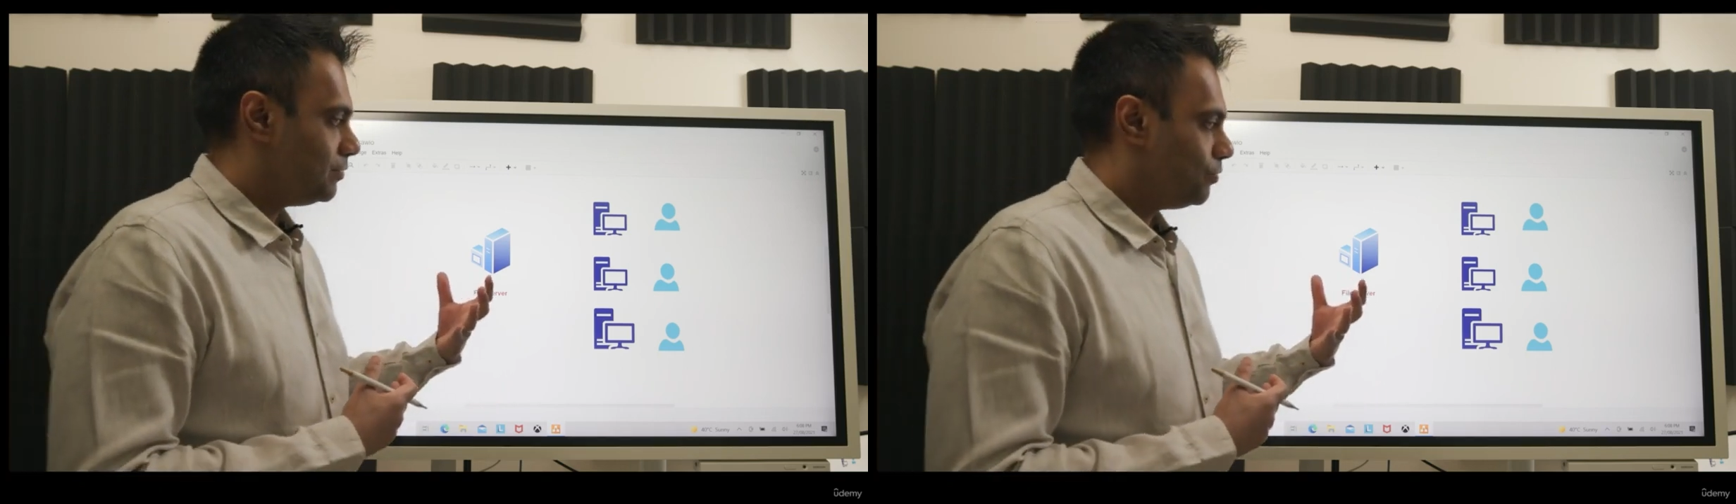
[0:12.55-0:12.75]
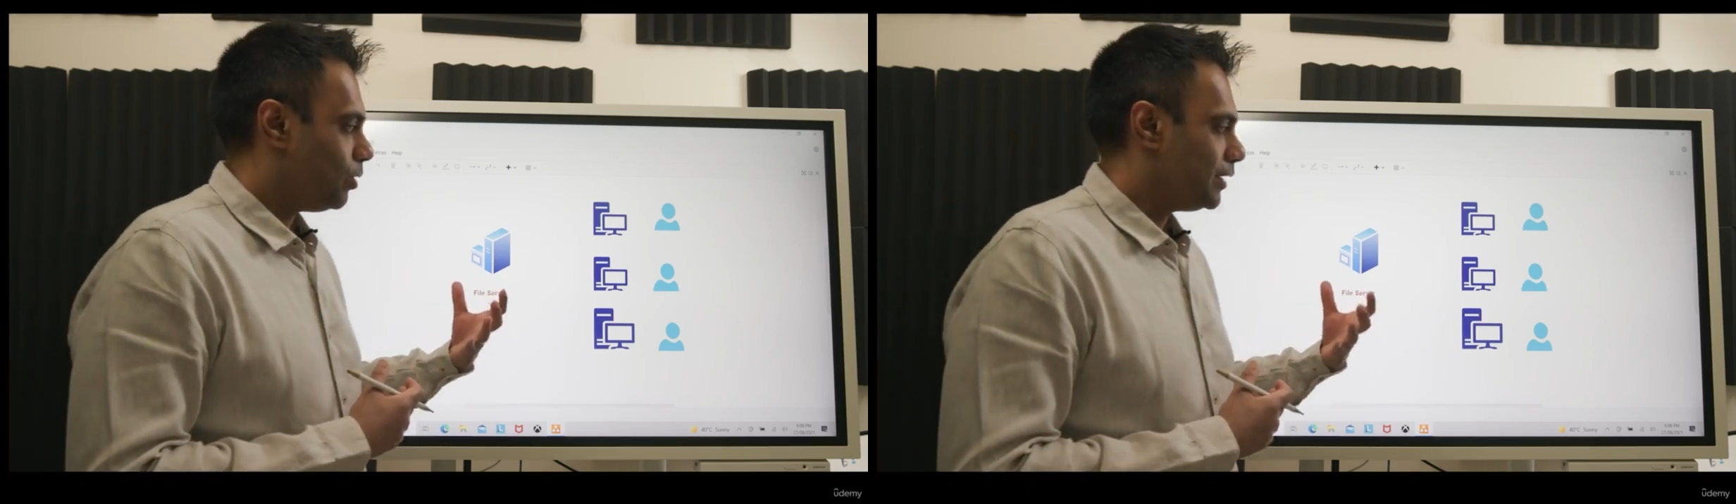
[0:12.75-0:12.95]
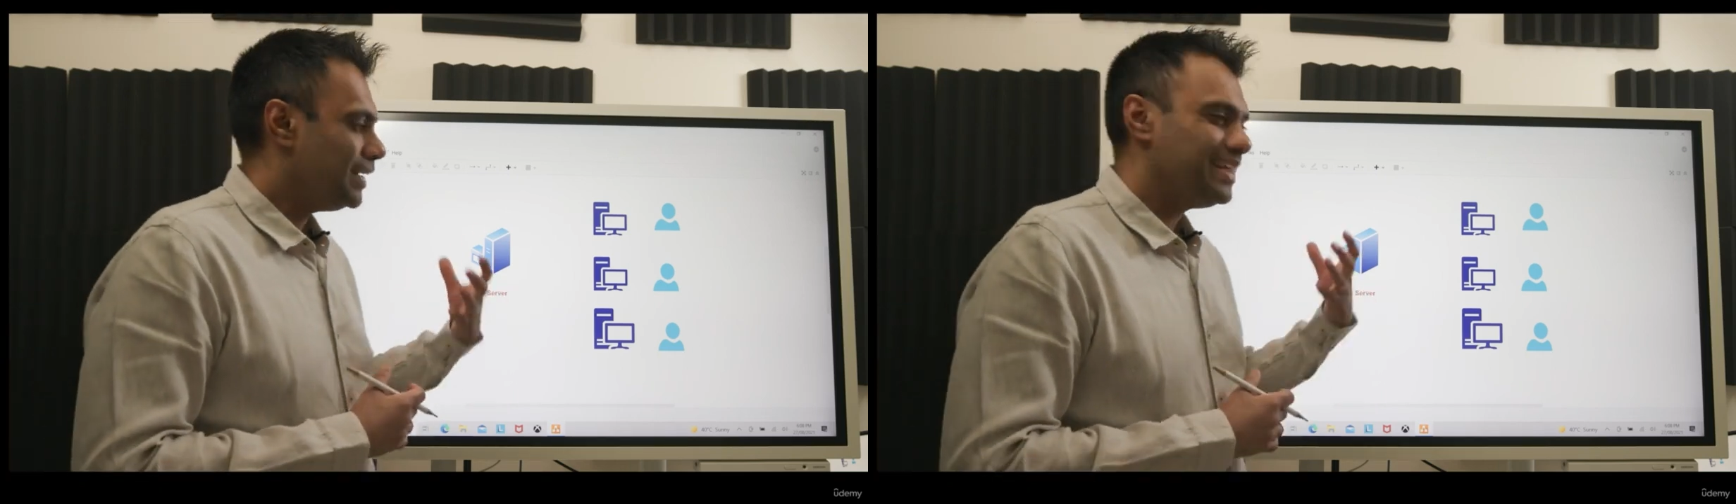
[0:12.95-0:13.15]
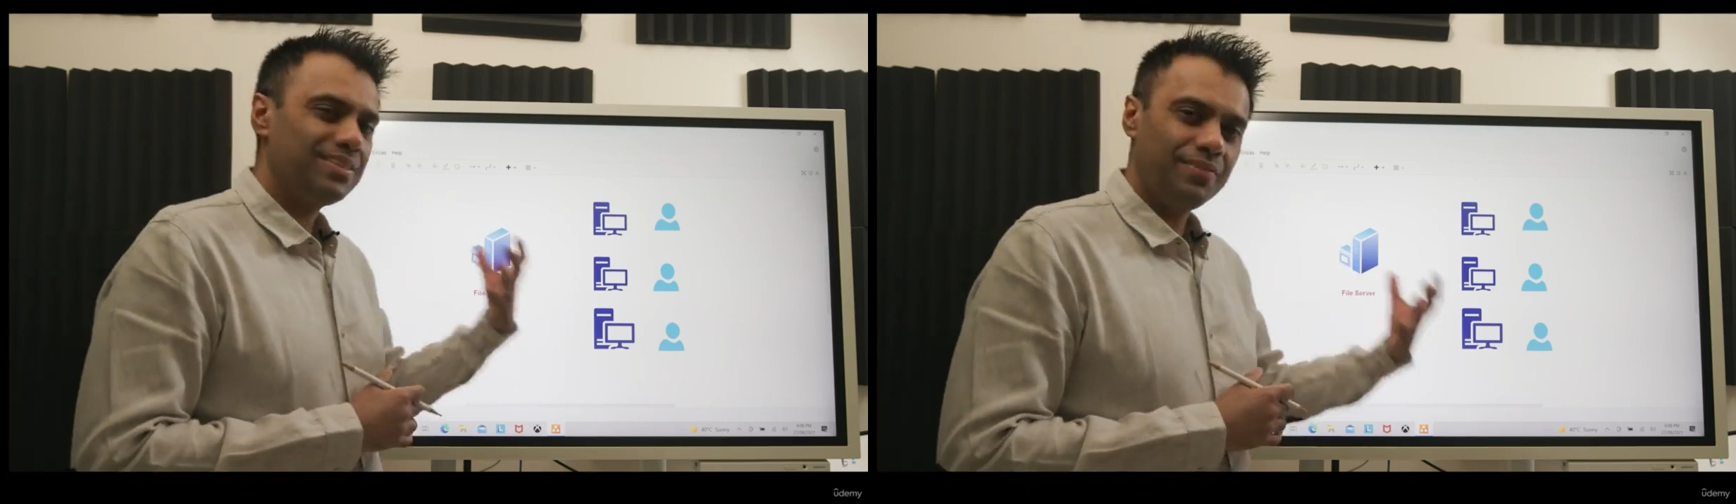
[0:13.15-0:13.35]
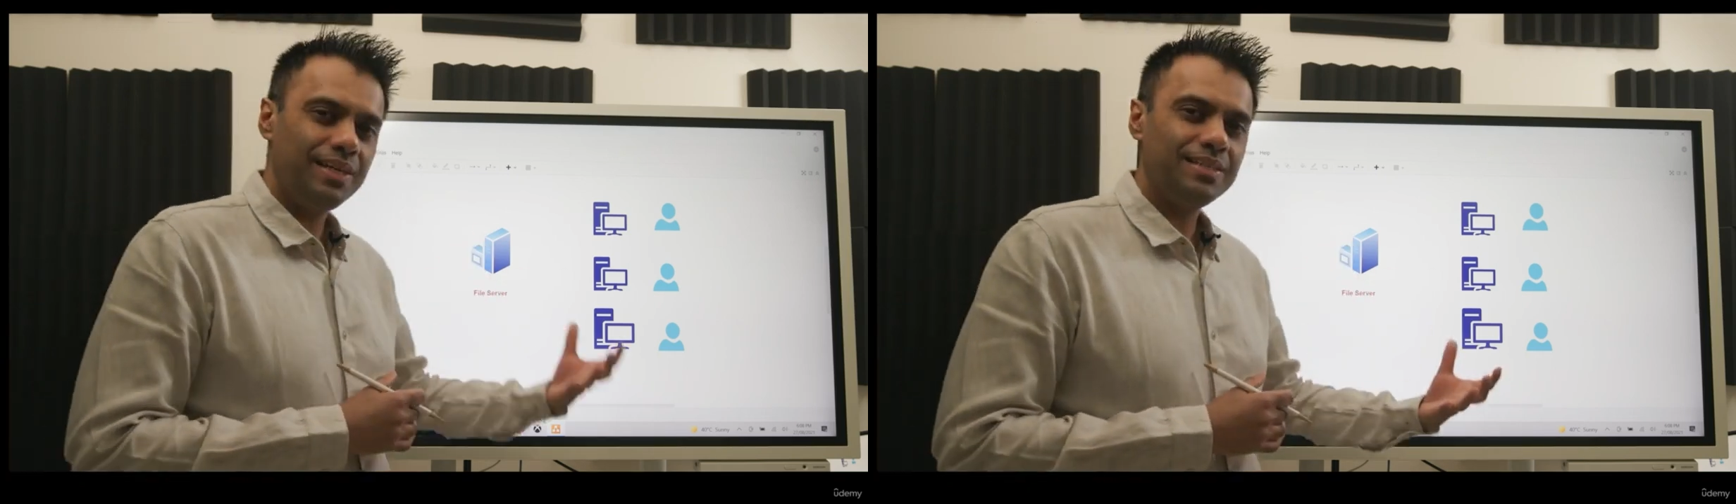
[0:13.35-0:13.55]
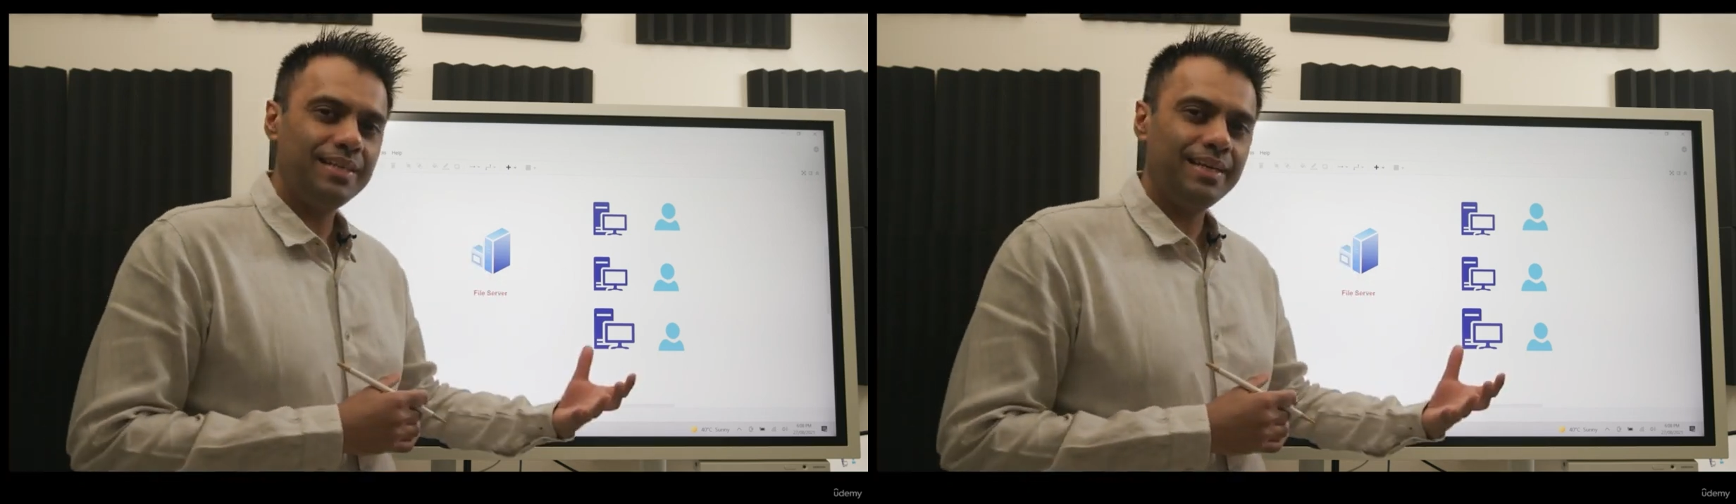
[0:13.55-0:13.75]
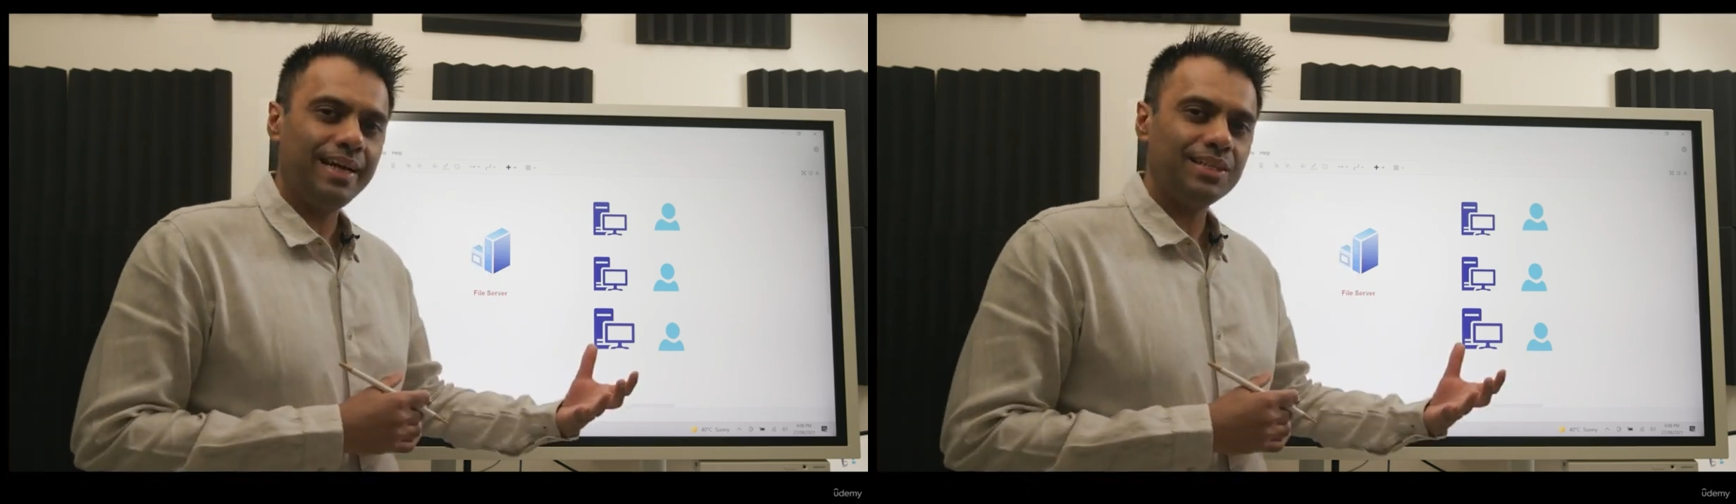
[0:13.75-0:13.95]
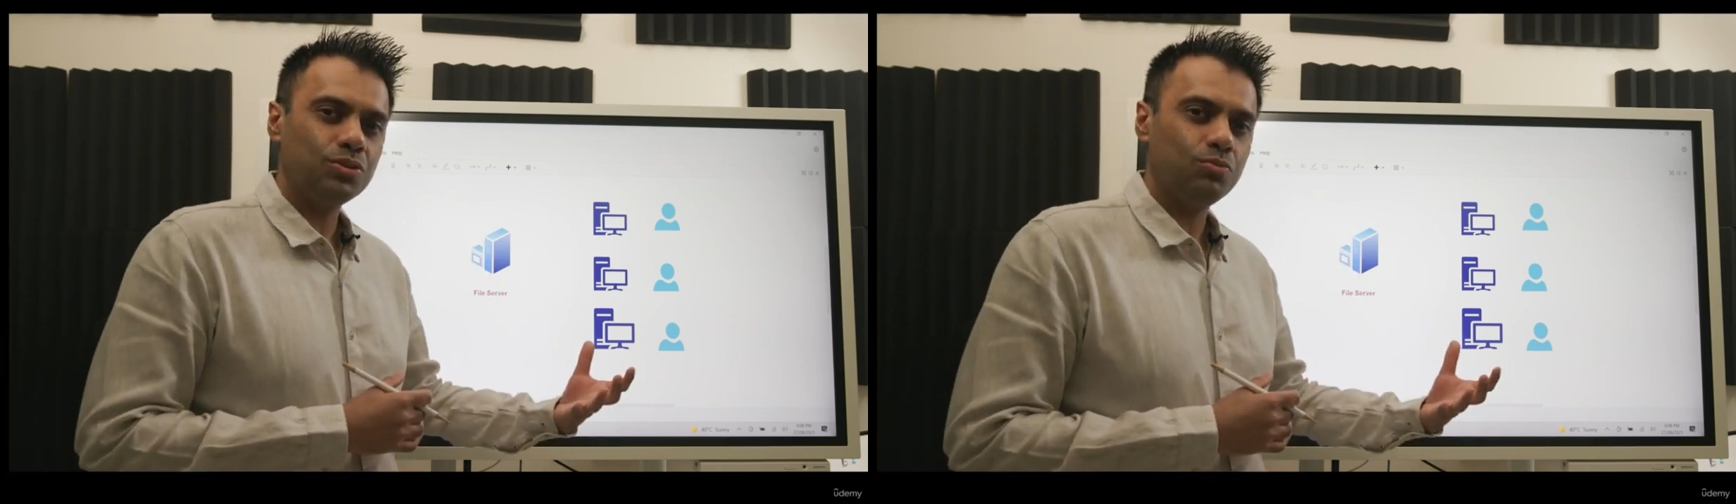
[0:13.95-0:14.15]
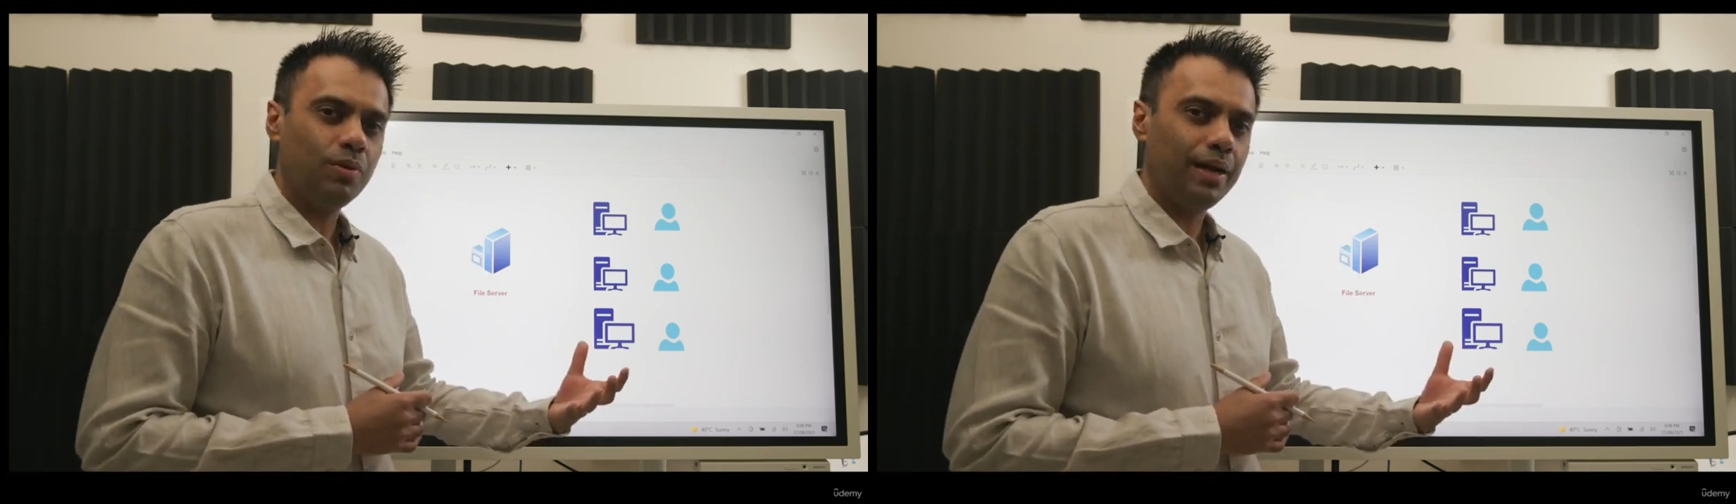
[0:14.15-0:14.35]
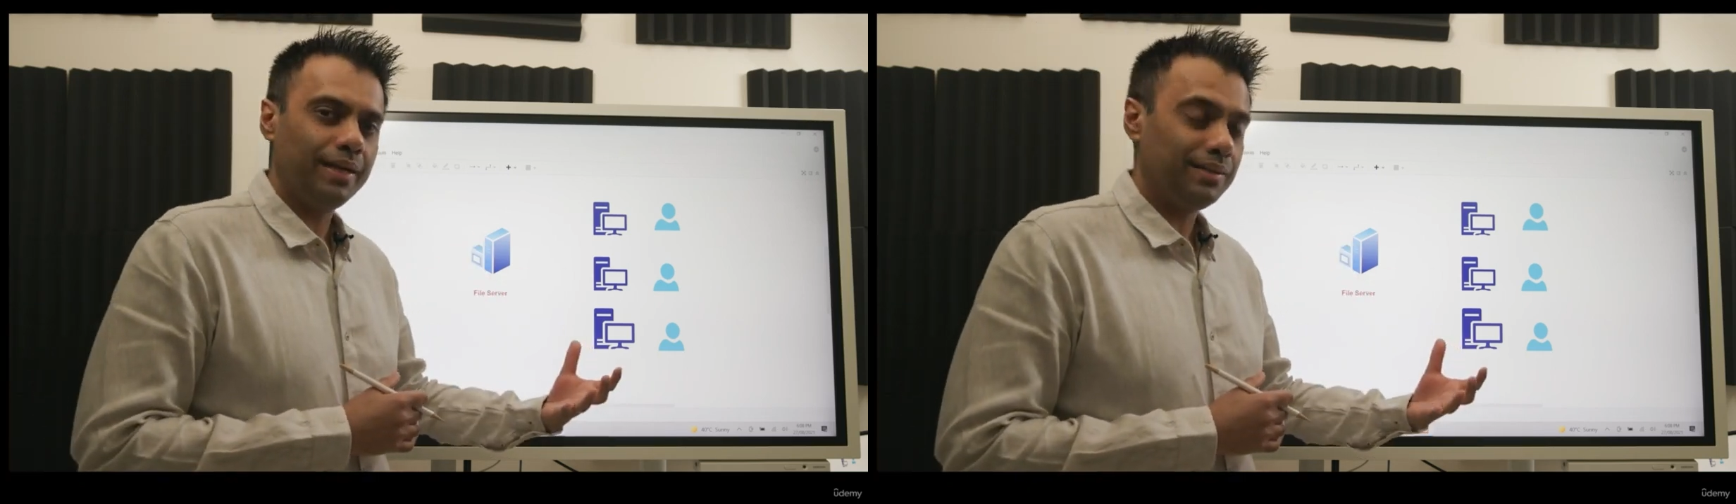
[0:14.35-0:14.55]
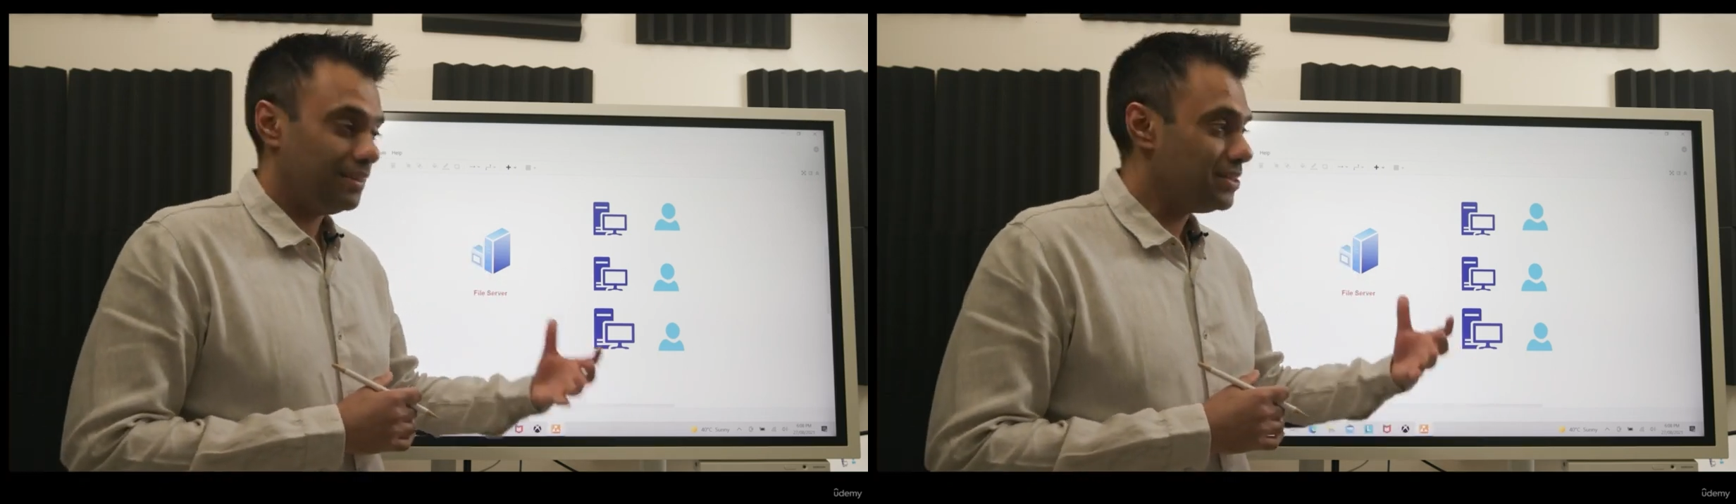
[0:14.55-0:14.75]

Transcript: what is reasoning as to why